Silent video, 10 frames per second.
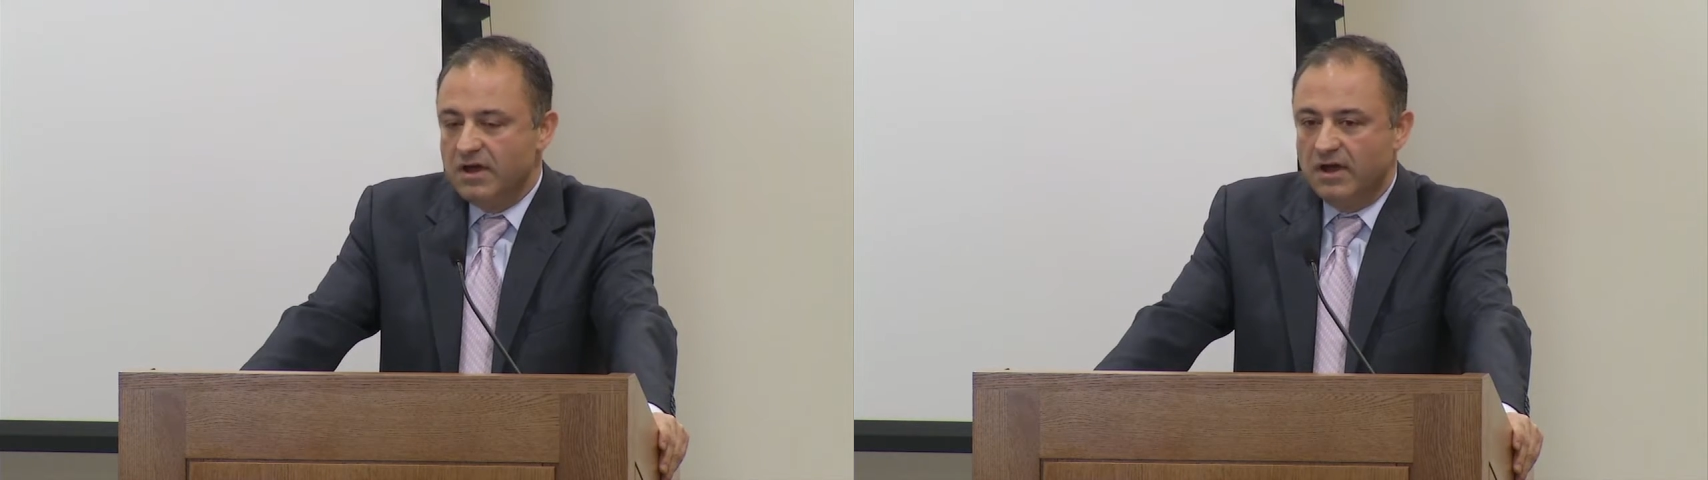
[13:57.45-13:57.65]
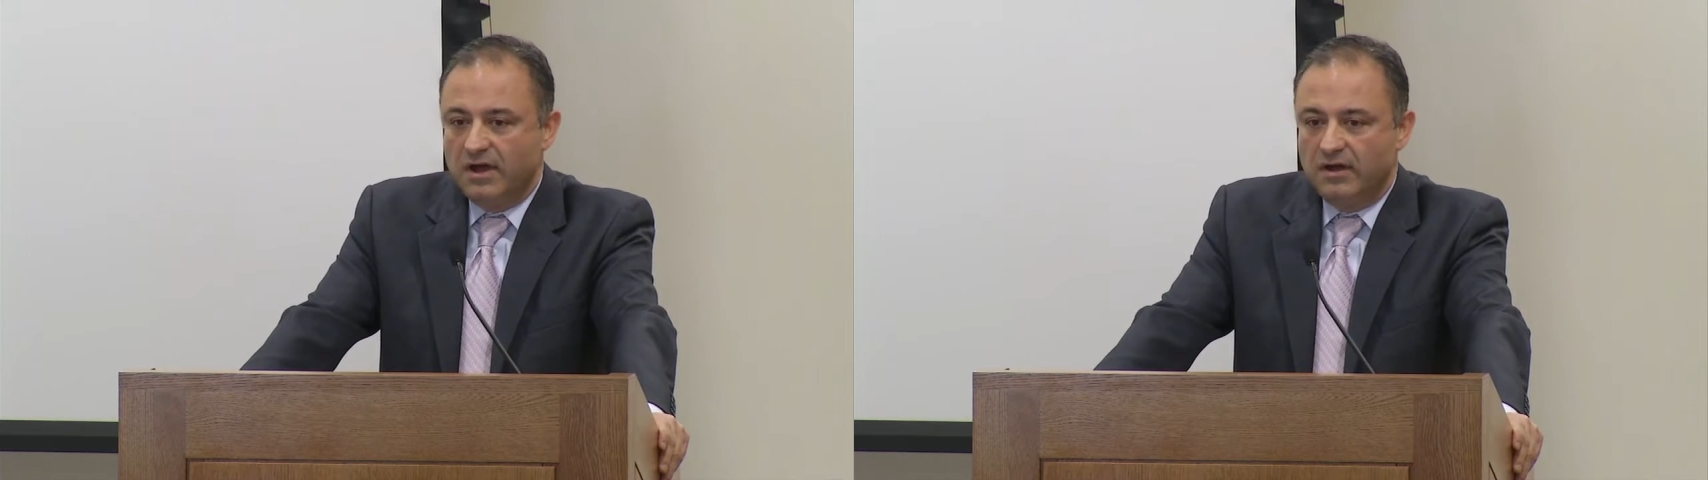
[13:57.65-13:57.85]

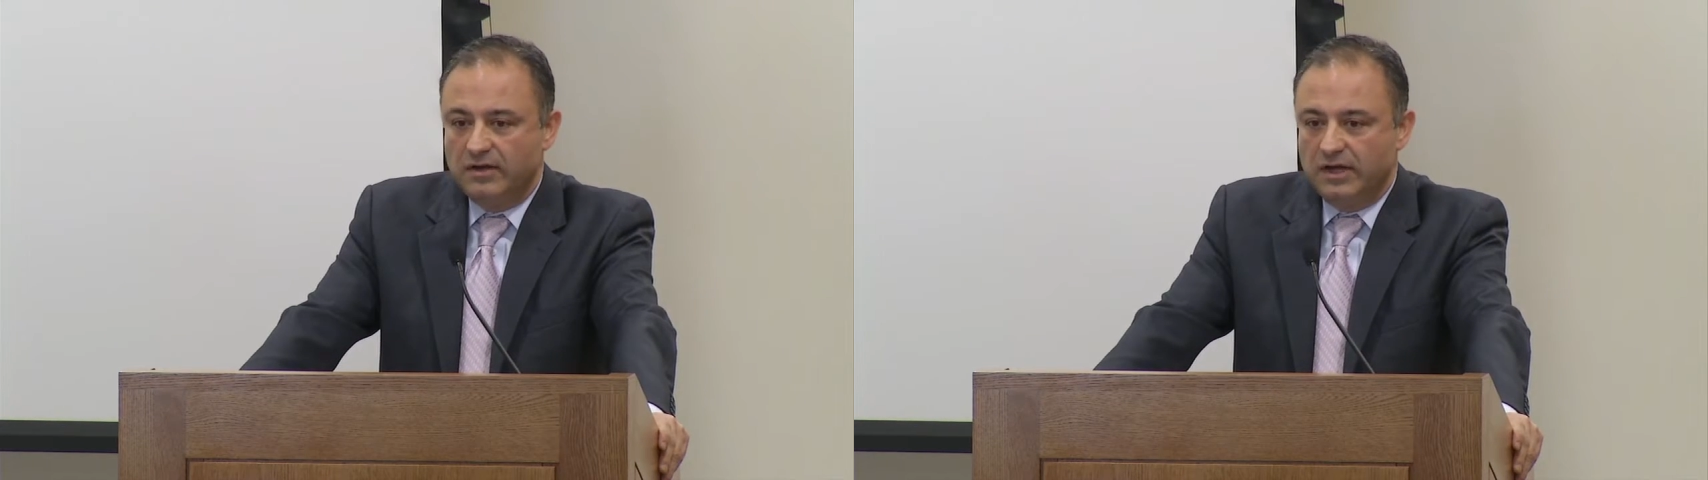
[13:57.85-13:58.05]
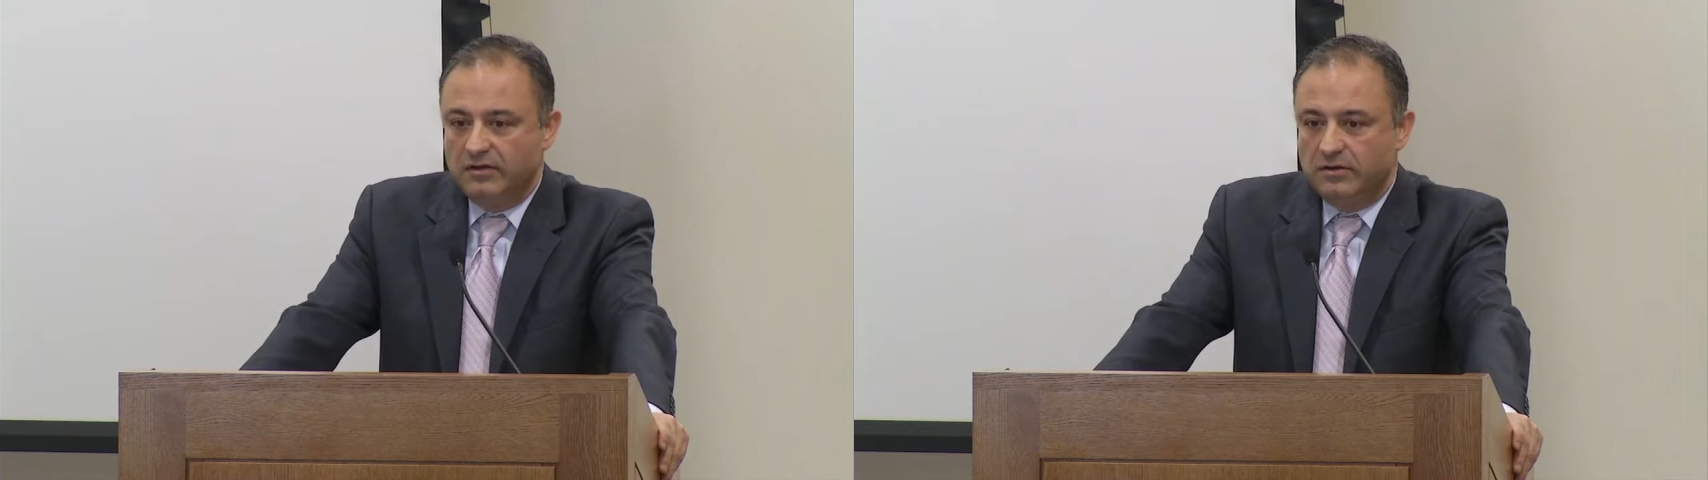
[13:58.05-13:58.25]

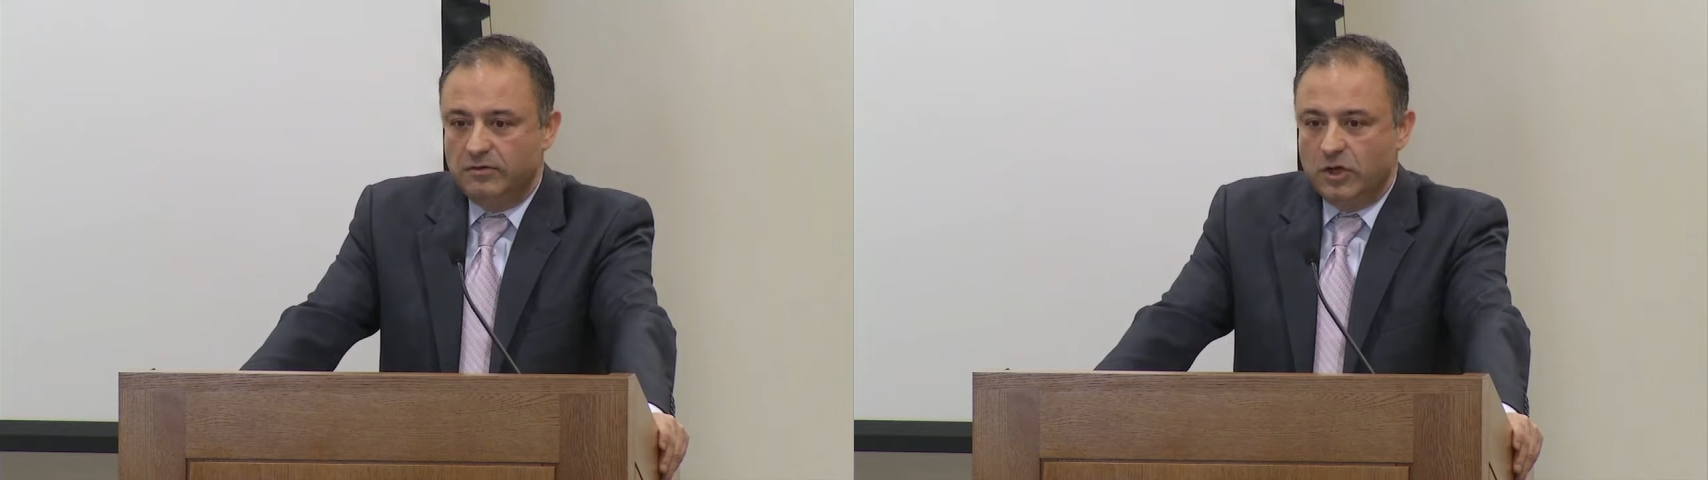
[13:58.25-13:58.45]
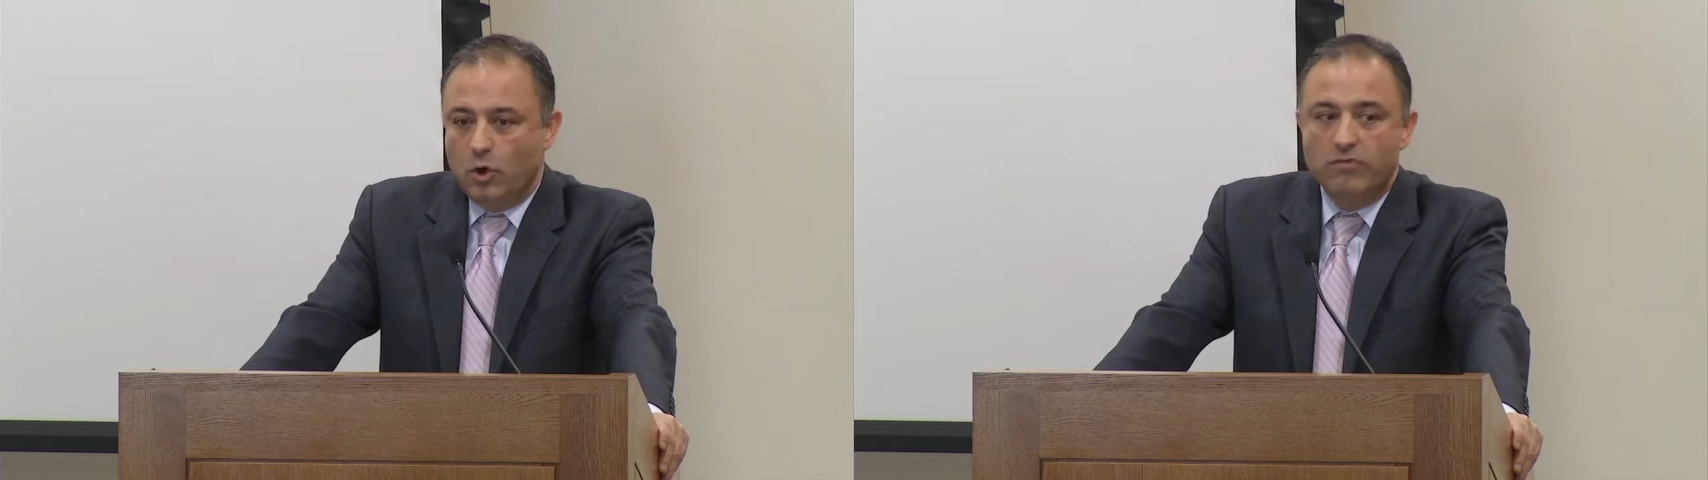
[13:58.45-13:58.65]
and
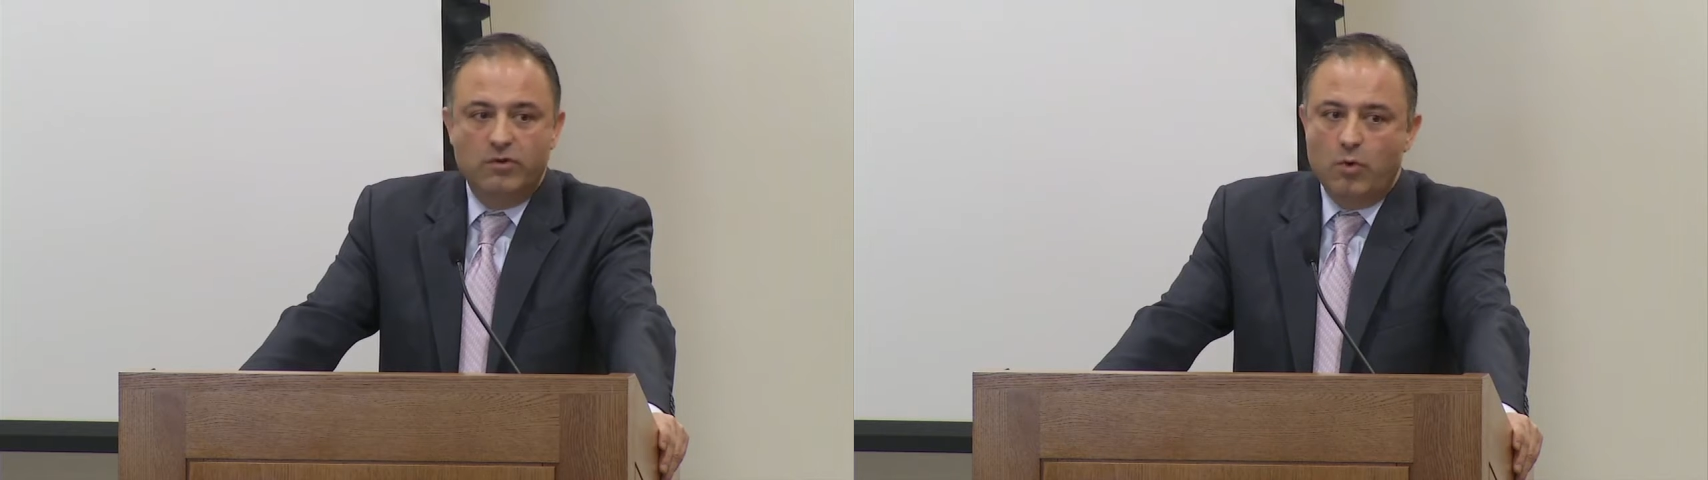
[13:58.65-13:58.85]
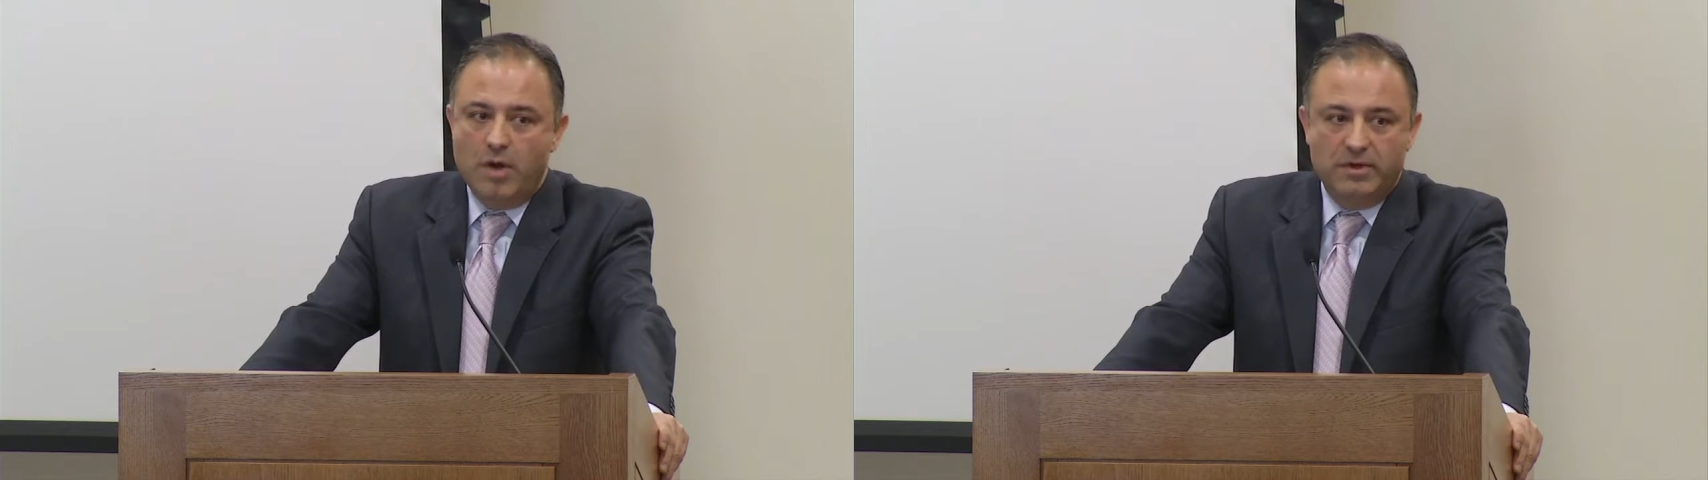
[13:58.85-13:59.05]
the
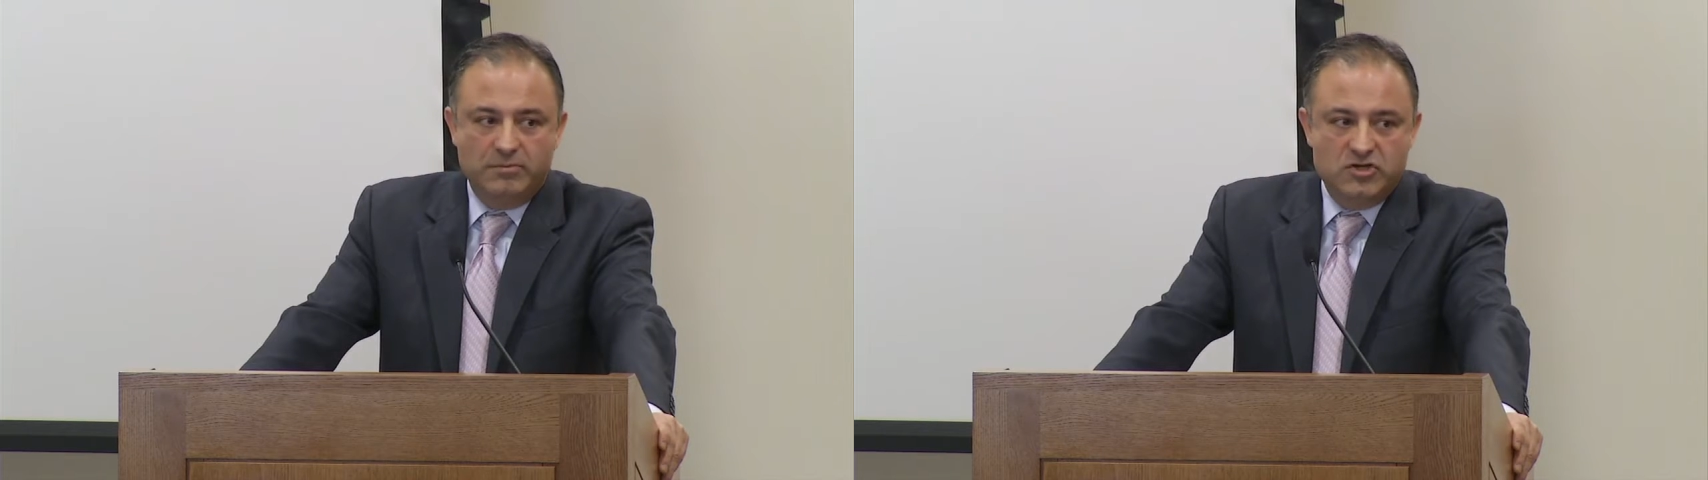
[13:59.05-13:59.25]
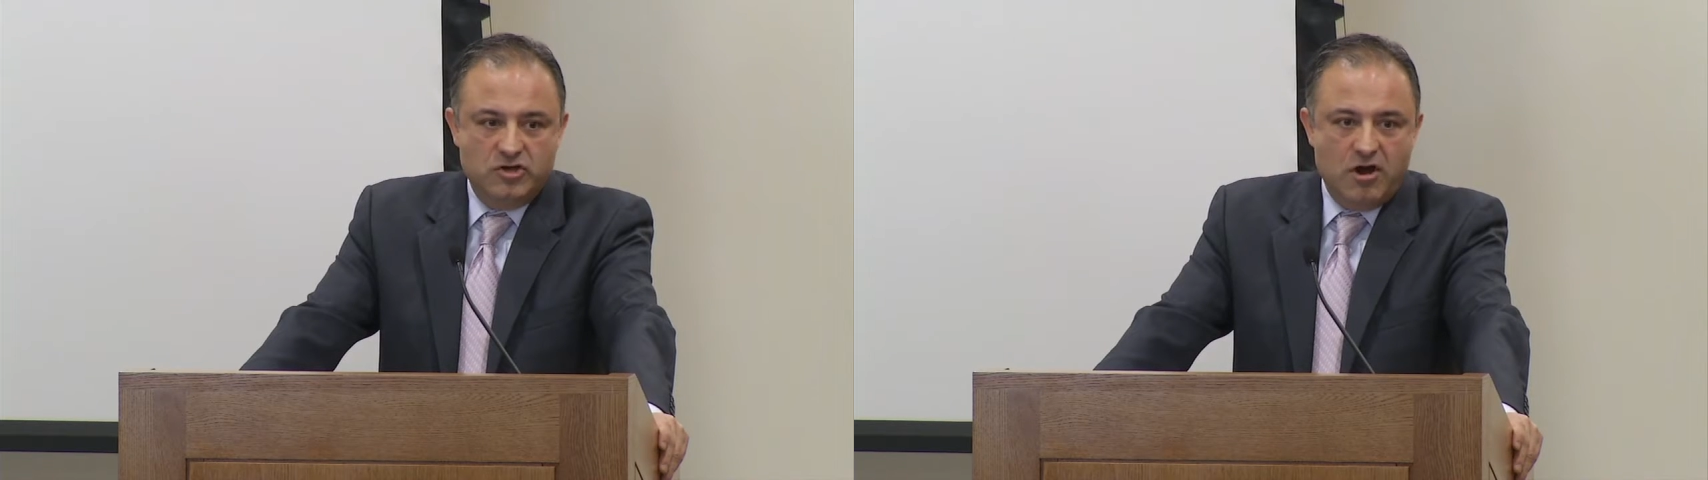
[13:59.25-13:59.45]
overwhelming
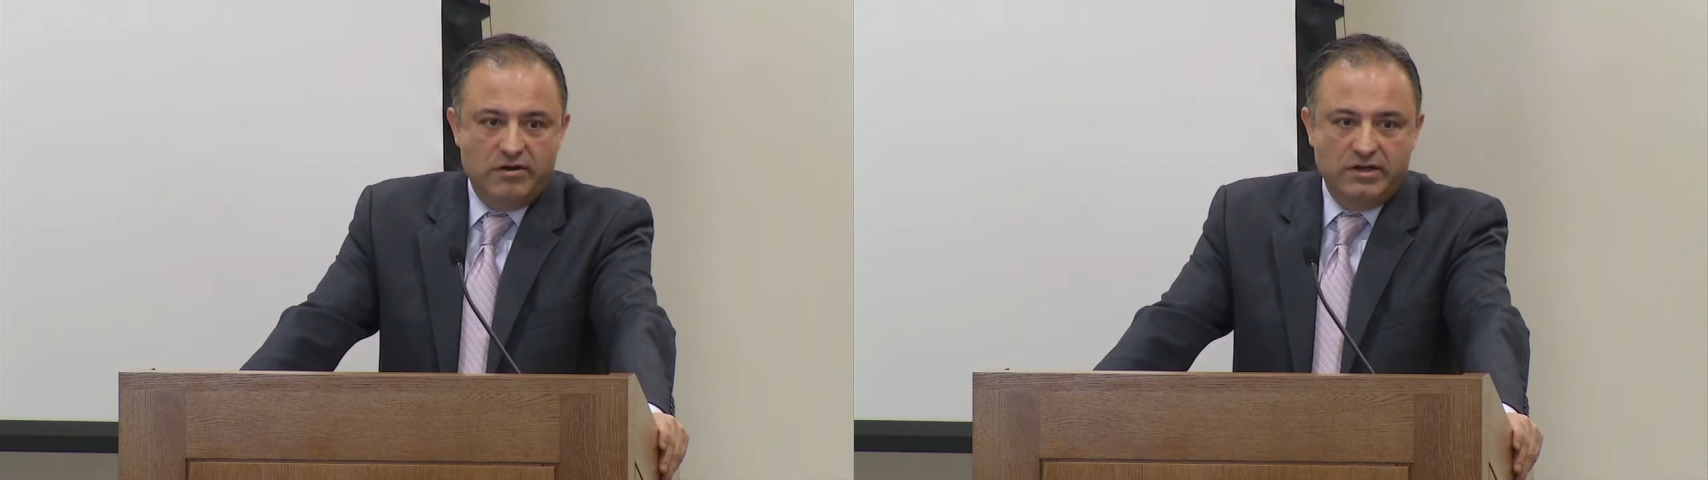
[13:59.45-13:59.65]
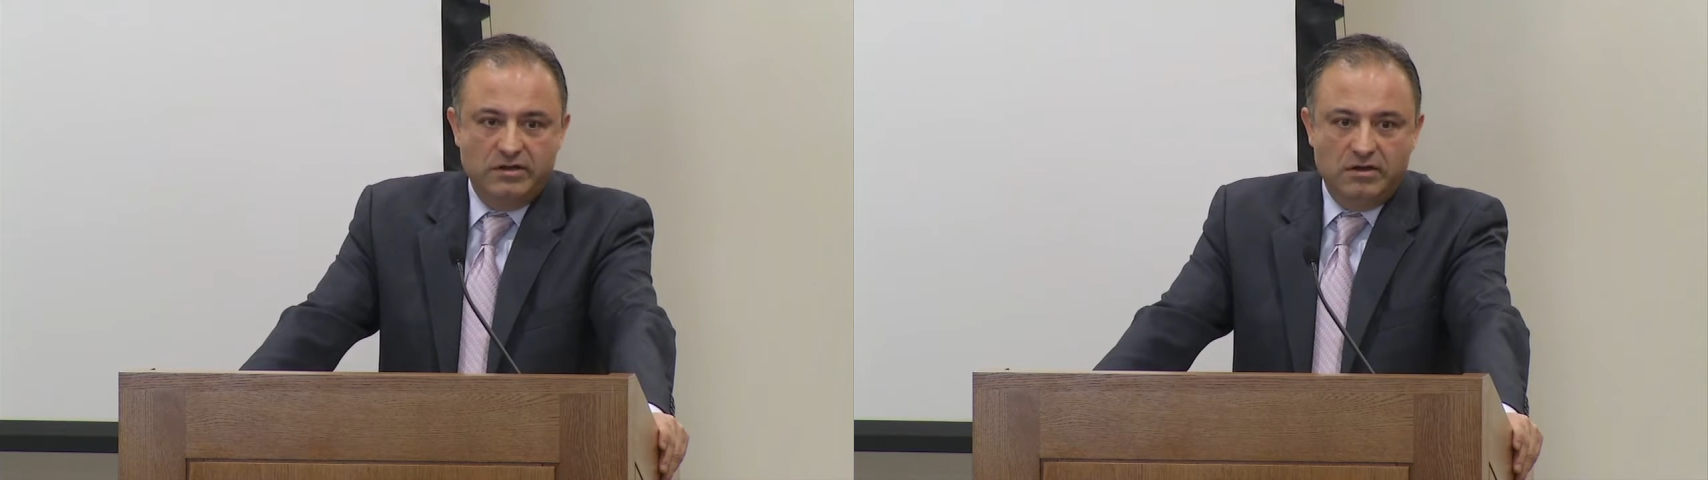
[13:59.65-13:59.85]
majority